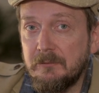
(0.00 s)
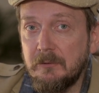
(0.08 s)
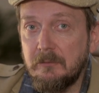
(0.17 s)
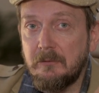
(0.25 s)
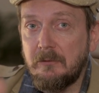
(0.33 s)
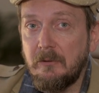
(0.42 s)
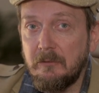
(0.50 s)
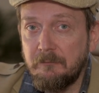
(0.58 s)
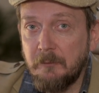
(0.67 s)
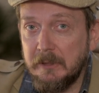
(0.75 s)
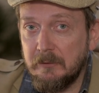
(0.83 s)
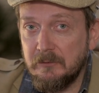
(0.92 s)
So don't
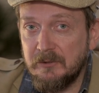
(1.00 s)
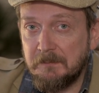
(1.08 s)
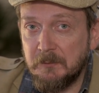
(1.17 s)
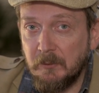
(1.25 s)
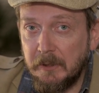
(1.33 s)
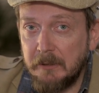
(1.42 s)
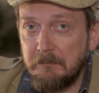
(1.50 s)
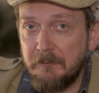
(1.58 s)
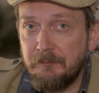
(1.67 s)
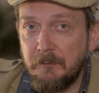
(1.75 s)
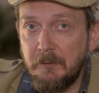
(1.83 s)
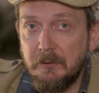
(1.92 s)
forget to subscribe
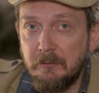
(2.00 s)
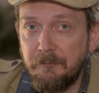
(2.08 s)
if you want